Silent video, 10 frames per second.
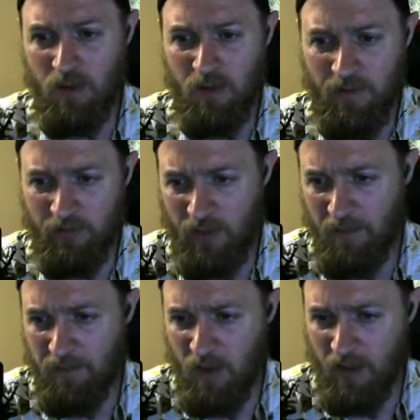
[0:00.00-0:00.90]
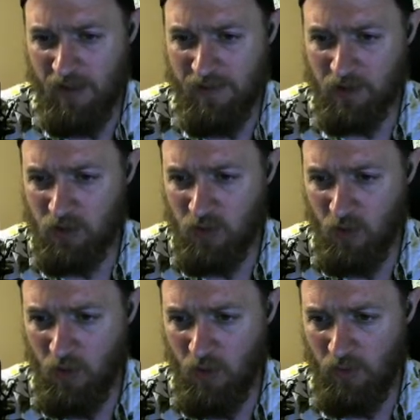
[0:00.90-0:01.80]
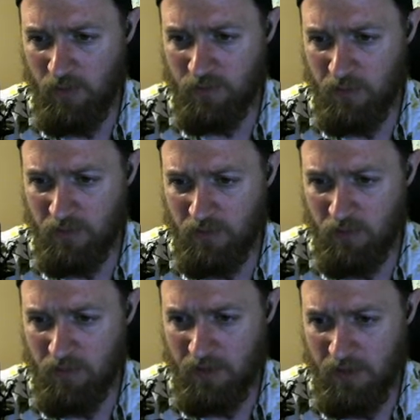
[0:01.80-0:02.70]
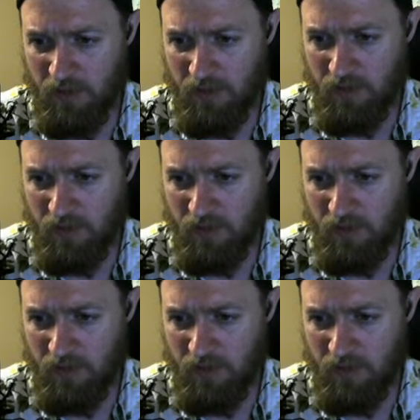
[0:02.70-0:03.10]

That's okay. Okay, and then goal is going to be,